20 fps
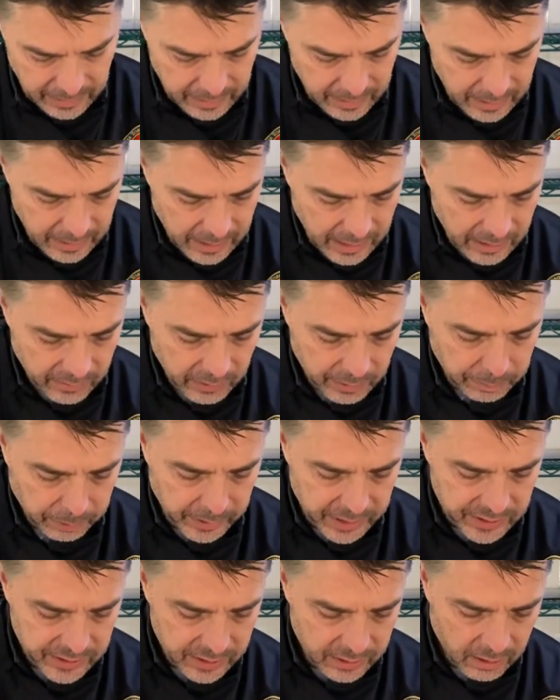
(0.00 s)
And we
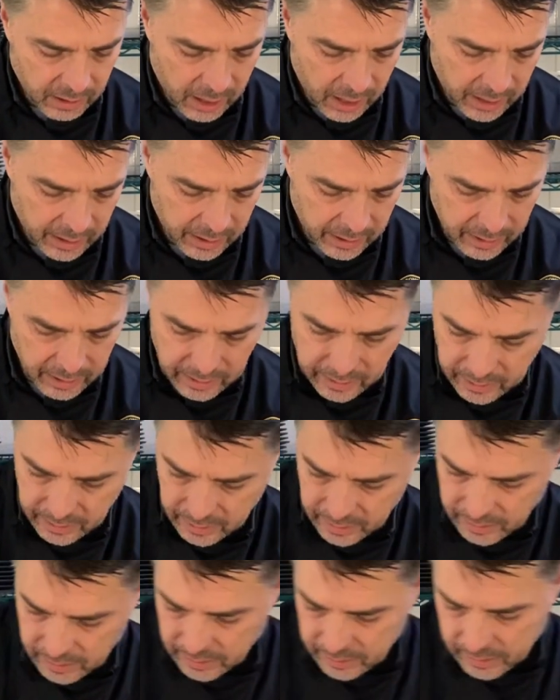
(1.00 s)
place it on
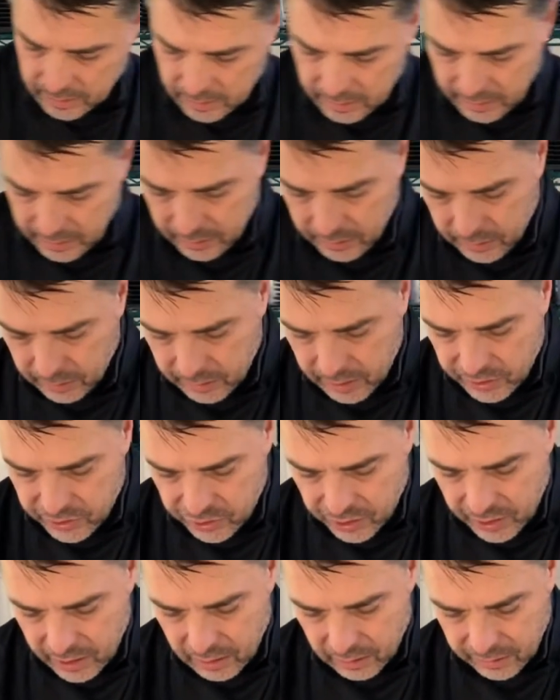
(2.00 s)
a cookie
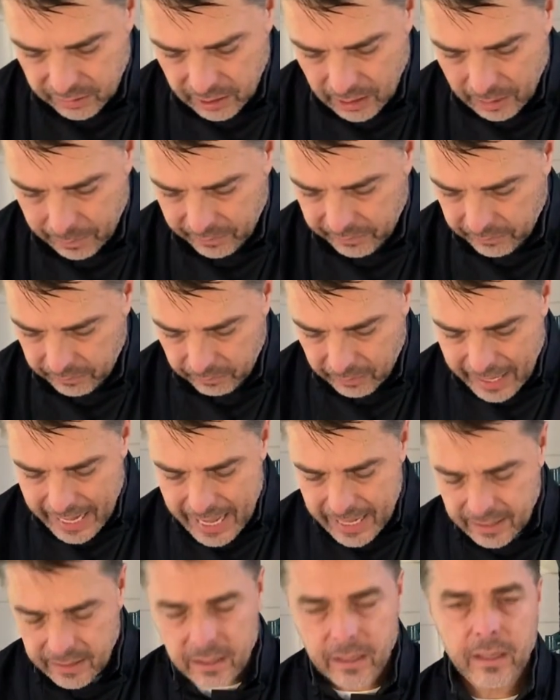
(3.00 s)
sheet on top of a
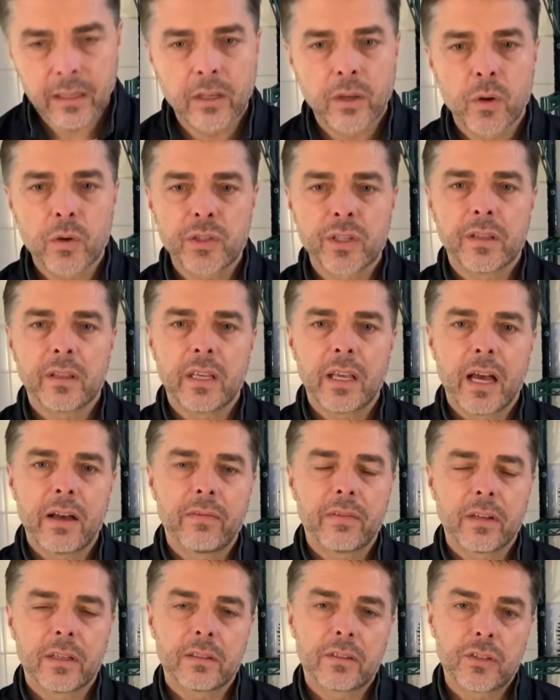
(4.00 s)
rack. It goes in the
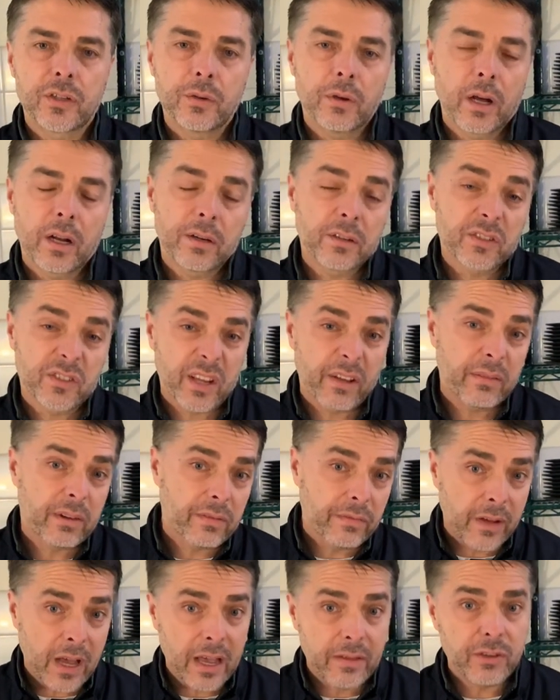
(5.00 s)
oven at
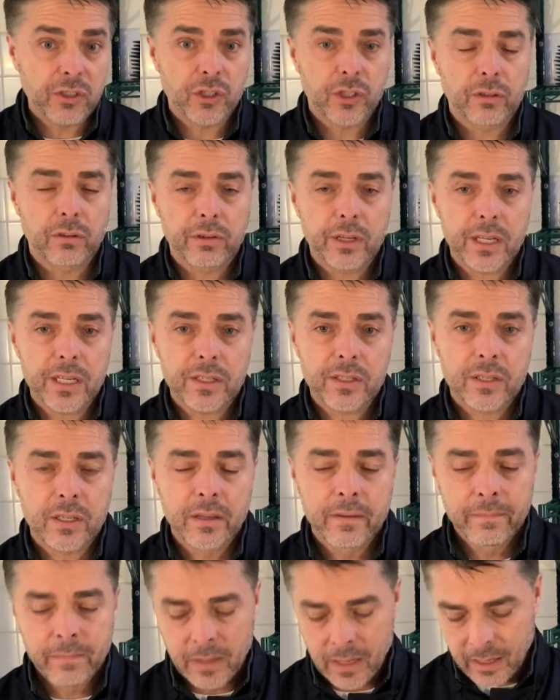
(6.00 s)
275-ish degrees,
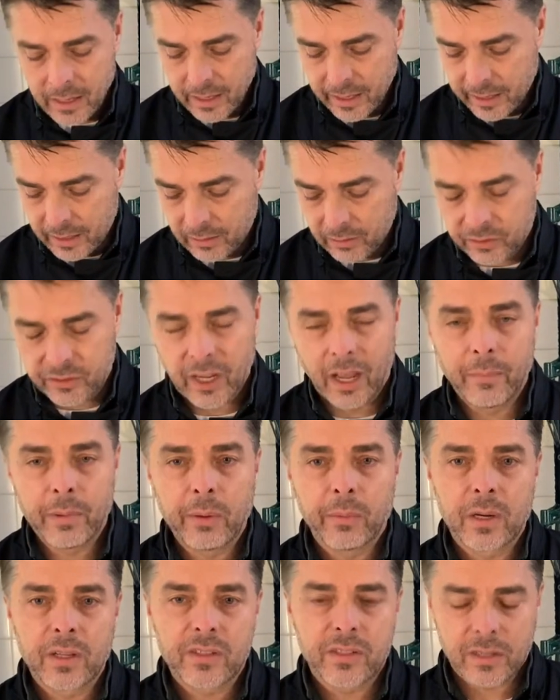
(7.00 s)
and it'll tell me
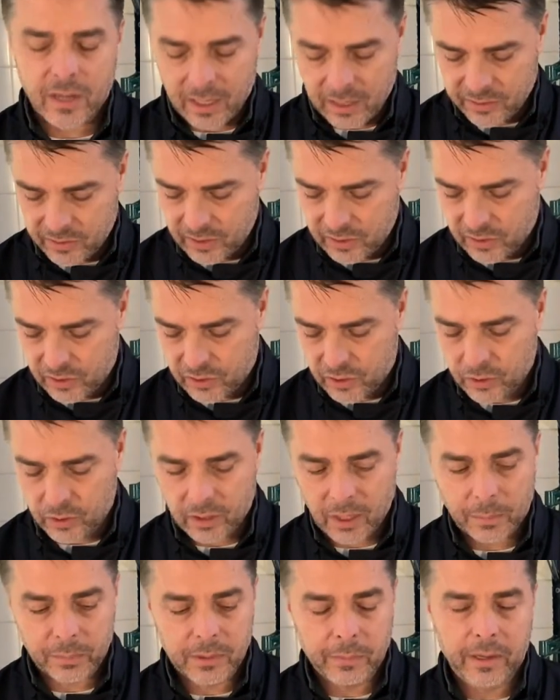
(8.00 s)
when it's done as this is hooked
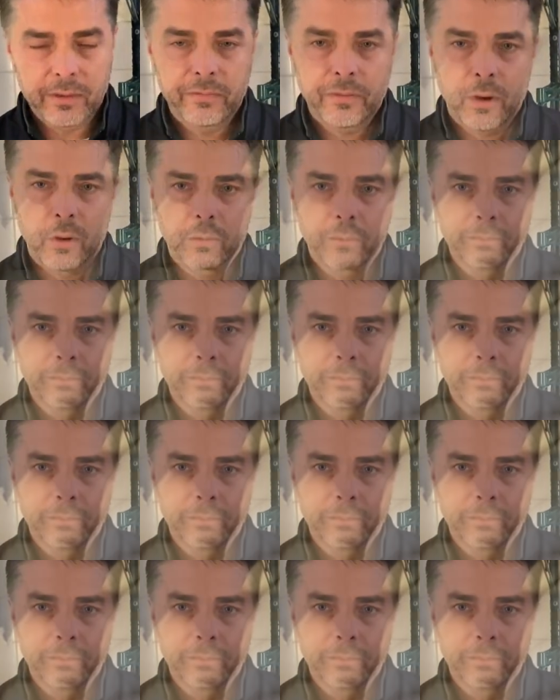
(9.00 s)
up to my phone.